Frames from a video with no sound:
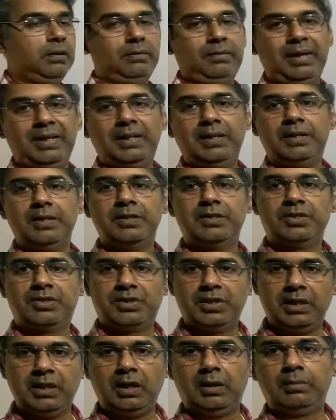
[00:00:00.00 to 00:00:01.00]
when it is
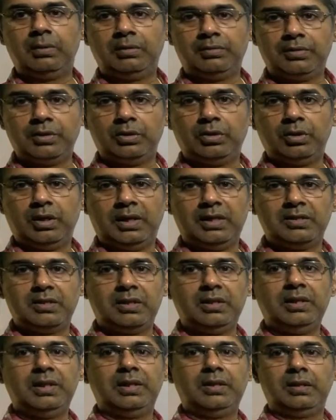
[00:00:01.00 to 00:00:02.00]
still above the
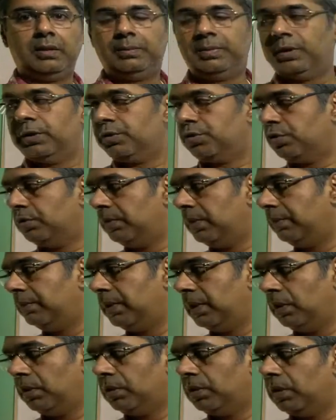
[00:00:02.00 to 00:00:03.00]
horizon, it appears to be
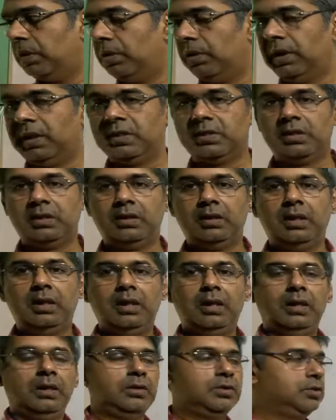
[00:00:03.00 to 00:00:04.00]
below the horizon.
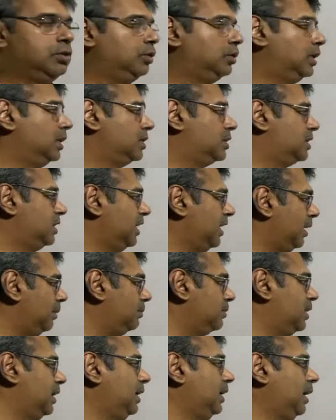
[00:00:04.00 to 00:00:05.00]
So the
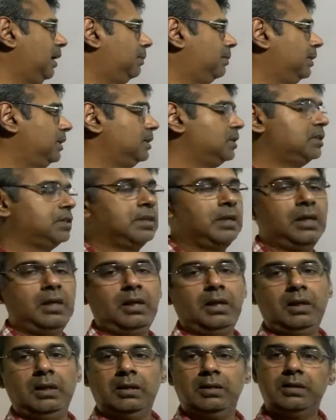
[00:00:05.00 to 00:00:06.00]
same thing happens.
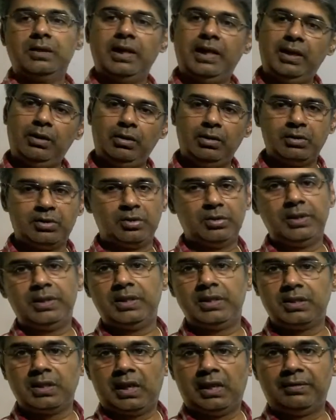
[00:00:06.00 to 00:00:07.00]
There also it
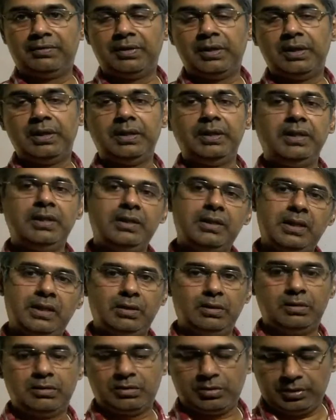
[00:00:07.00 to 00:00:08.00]
is half a degree,
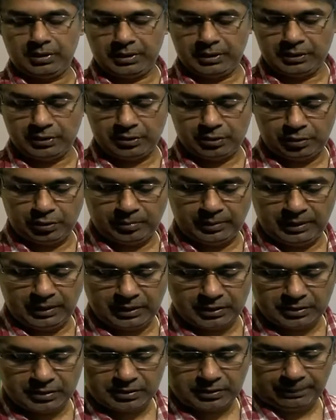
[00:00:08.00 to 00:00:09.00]
there also it is 2
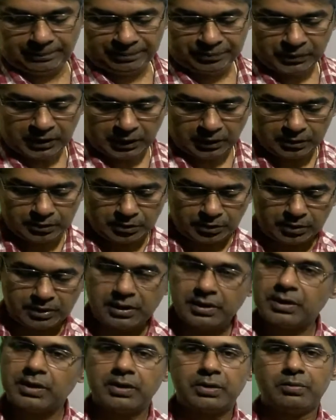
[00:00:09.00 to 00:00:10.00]
minutes. So
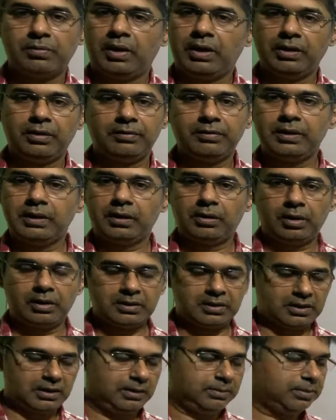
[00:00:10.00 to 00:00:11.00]
this is one of the
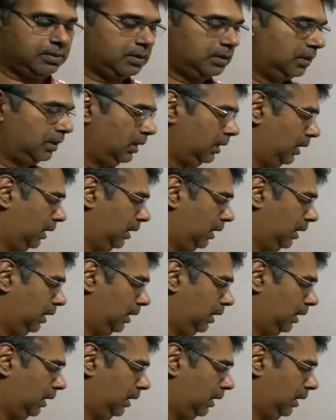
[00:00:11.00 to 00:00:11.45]
concepts.